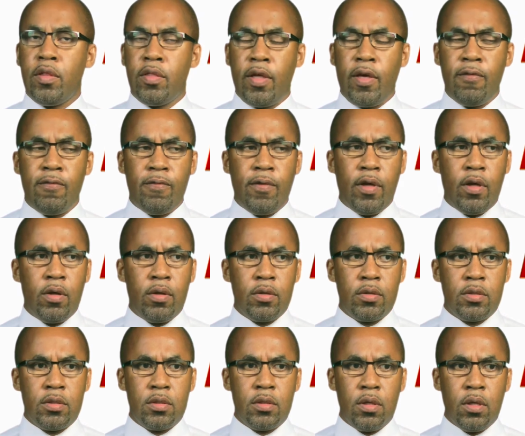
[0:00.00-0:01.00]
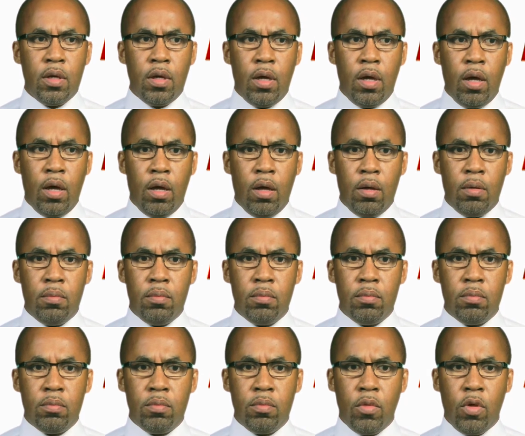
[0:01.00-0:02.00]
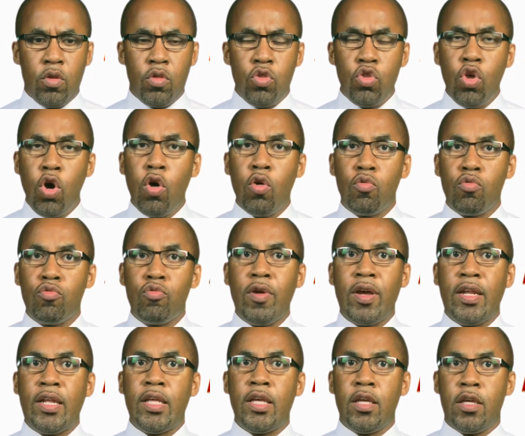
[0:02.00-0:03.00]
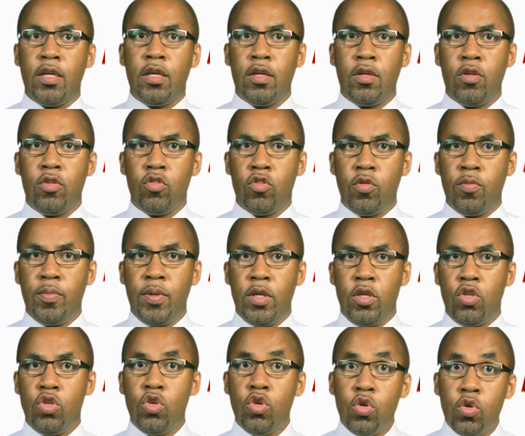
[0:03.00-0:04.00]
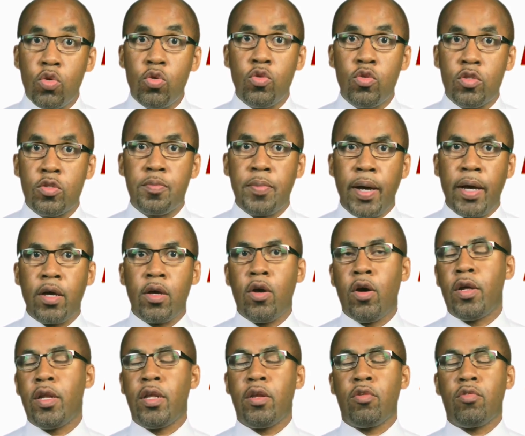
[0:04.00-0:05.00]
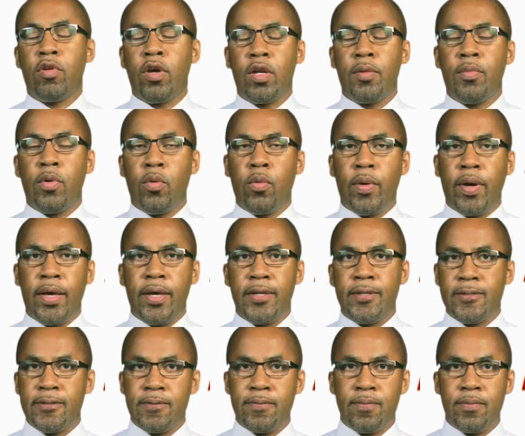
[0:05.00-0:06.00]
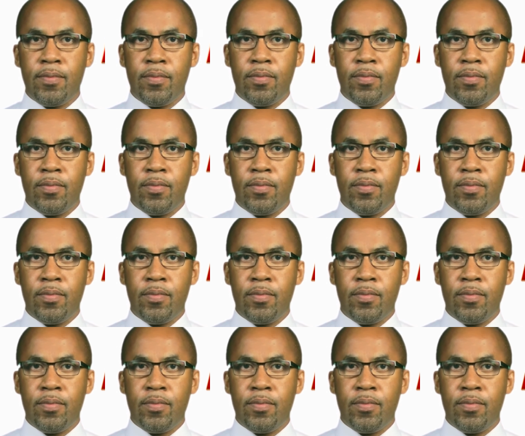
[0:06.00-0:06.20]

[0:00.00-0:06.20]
They felt um, not ready to be used by God in incredible ways.